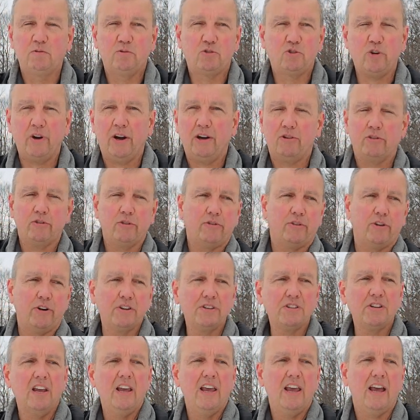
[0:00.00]
try and
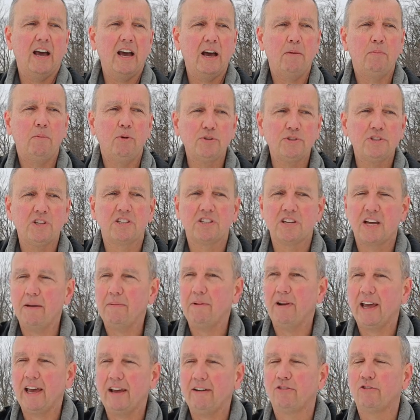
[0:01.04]
traverse. Uh, most of the
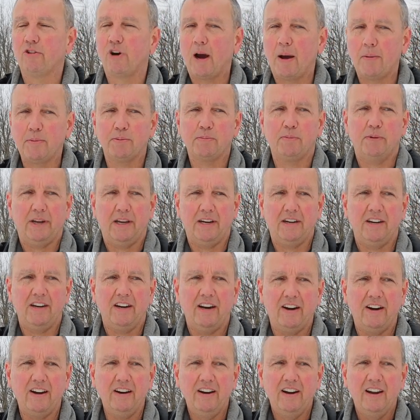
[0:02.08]
time it had crops planted
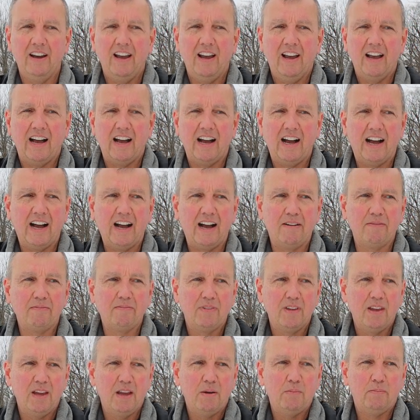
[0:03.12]
here.
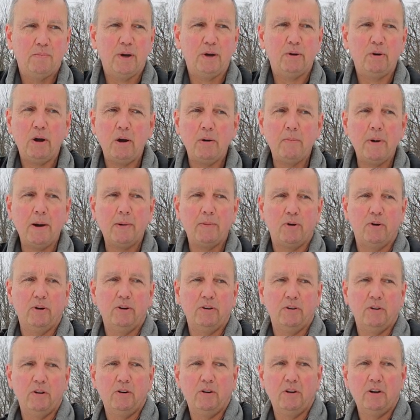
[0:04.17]
Um, but I
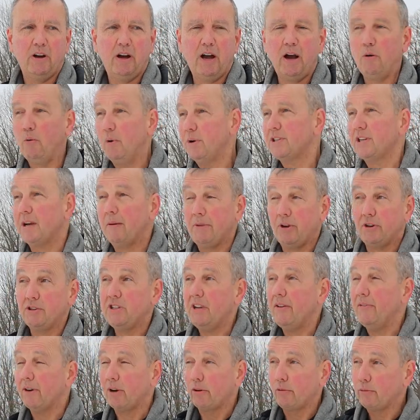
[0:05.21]
remember uh, one time there
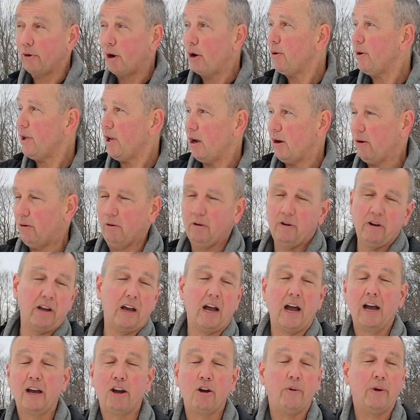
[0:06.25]
was even a rodeo
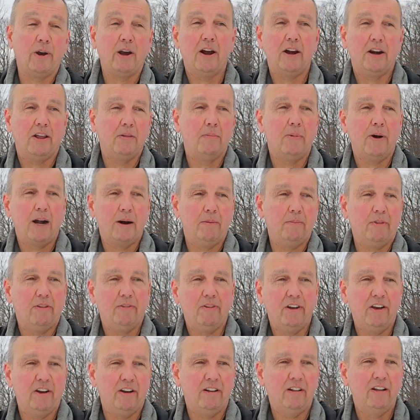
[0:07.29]
uh, going on at the bottom of
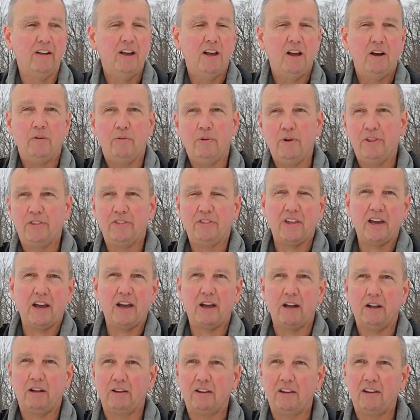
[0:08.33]
the hill with
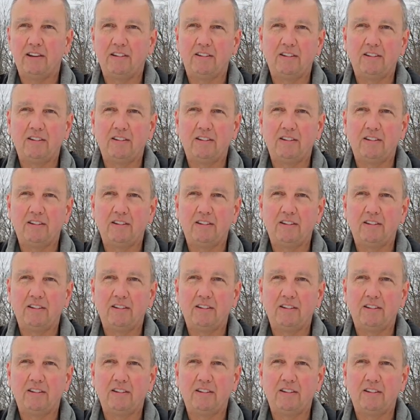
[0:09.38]
uh,